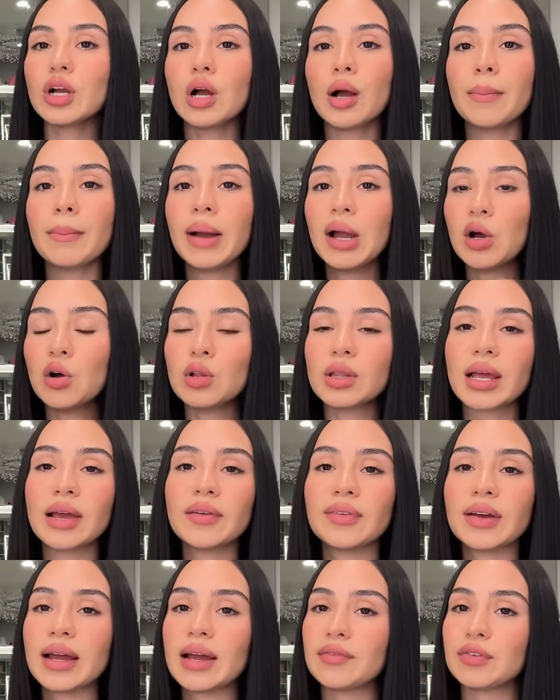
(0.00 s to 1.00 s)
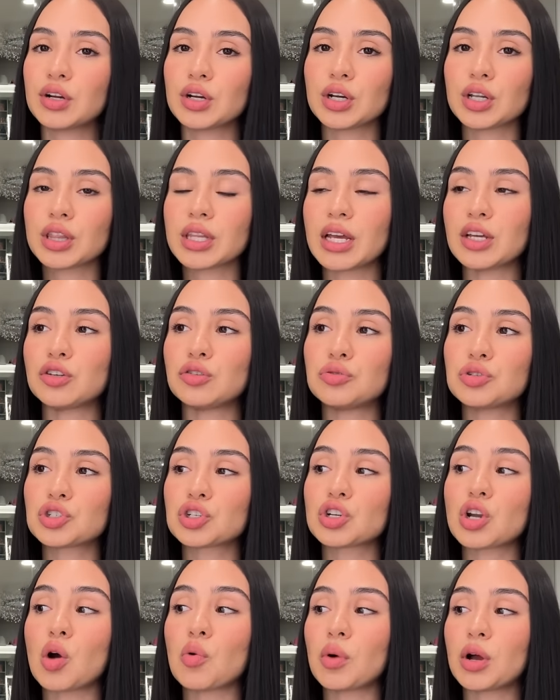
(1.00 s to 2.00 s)
My whole life, I have heard that you should
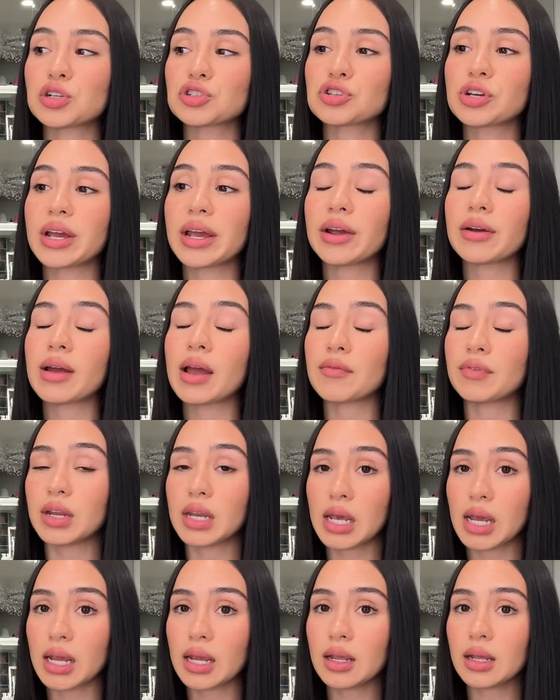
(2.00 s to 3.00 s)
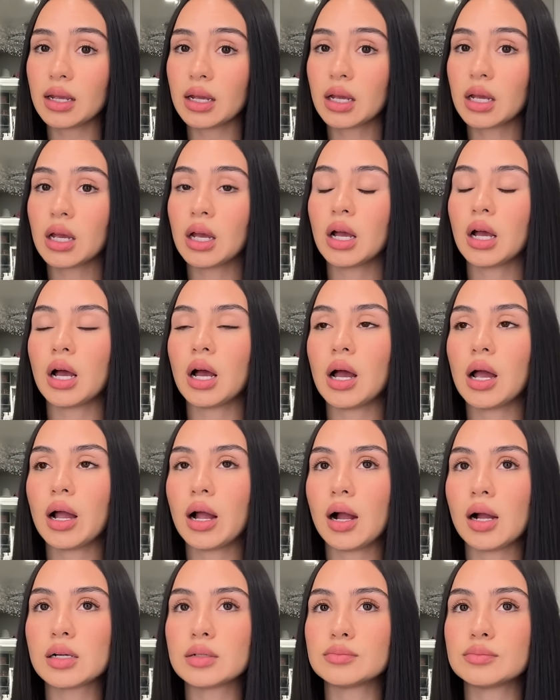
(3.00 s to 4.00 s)
not wash your hair every day,
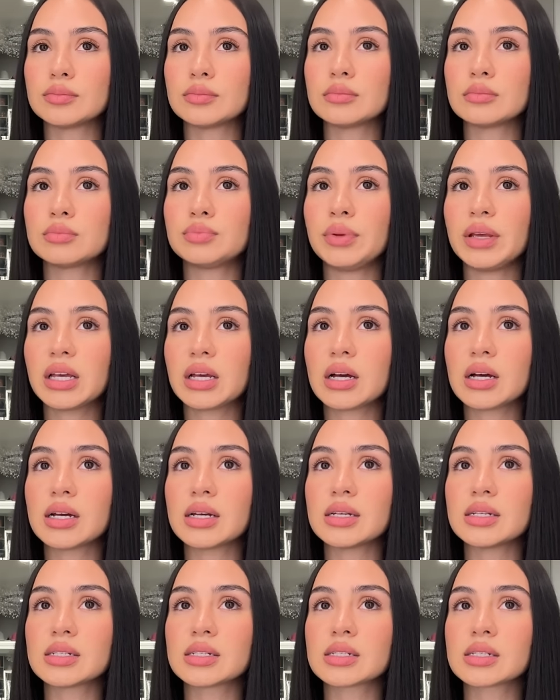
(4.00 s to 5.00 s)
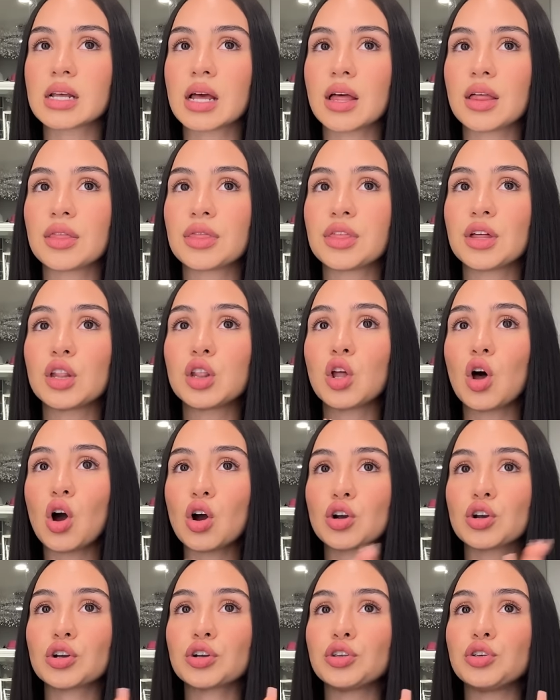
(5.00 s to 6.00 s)
because the
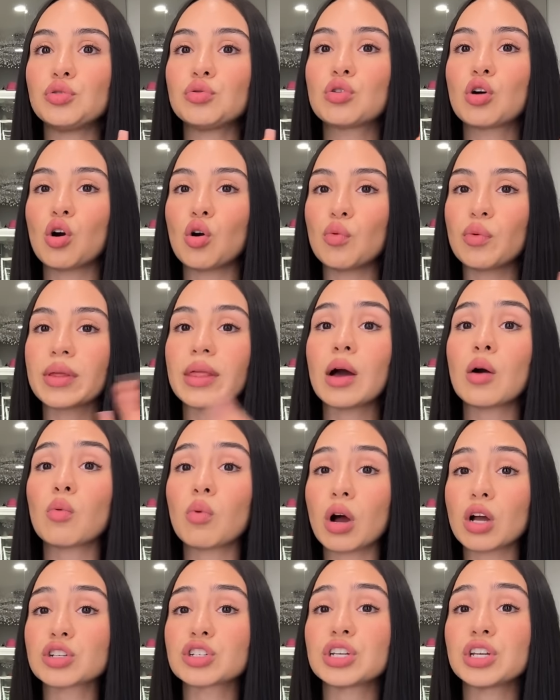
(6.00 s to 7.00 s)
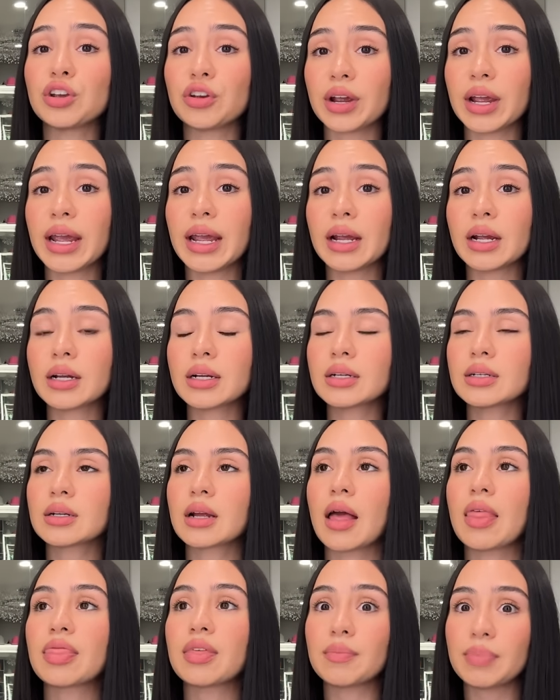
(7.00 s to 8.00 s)
longer you go without washing your hair,
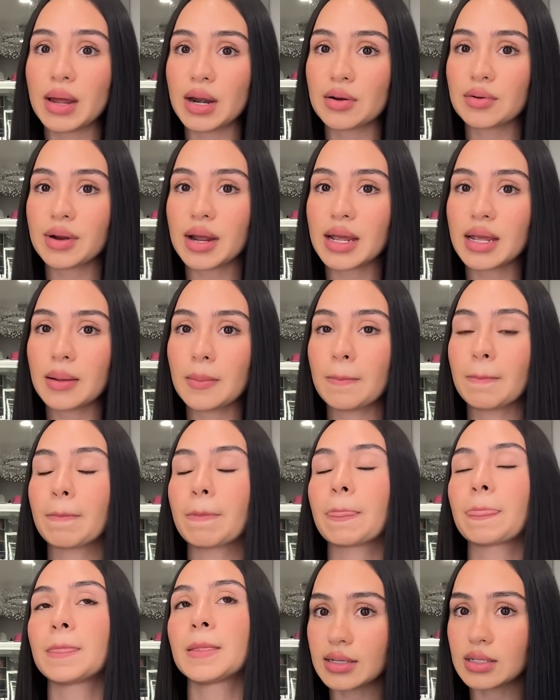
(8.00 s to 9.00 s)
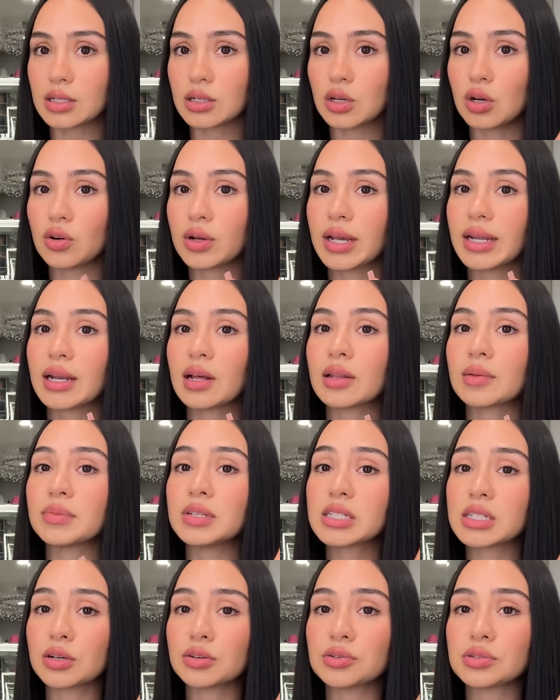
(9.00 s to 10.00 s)
the better, right? Okay, now let me
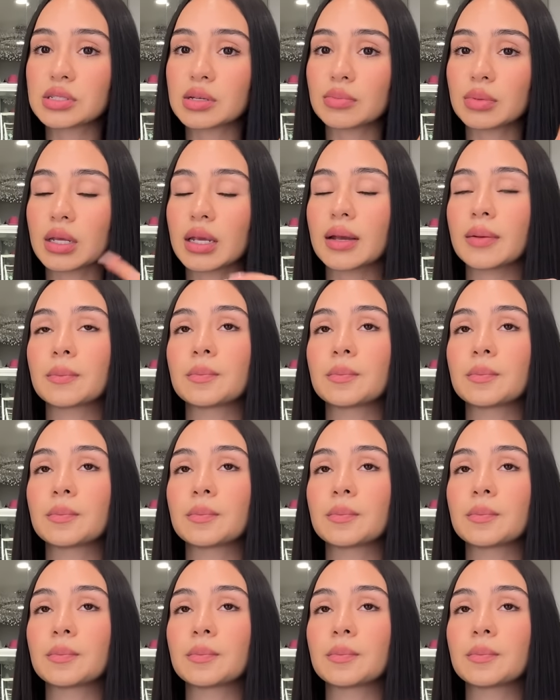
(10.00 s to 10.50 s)
tell you something.